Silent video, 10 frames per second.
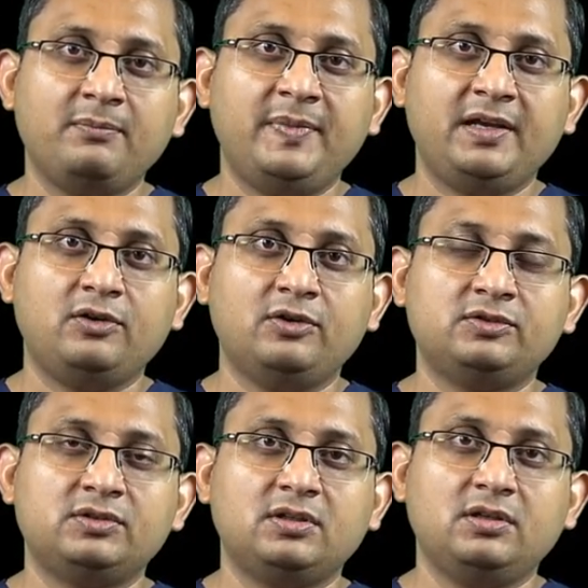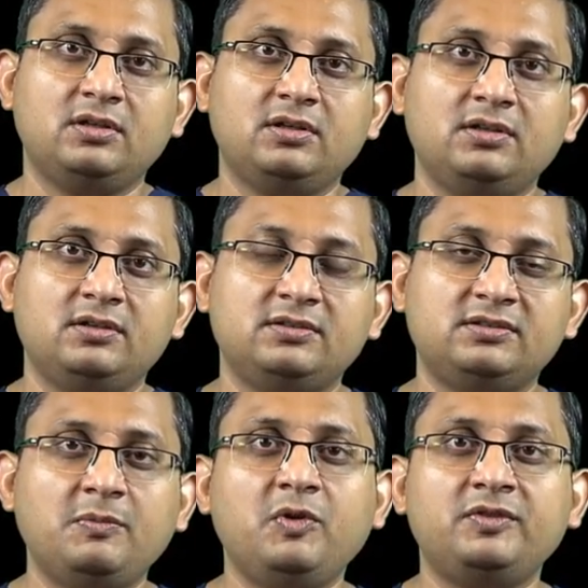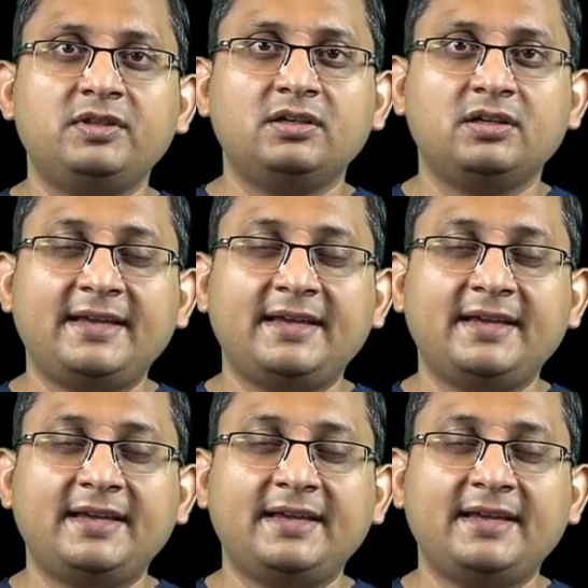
because some of the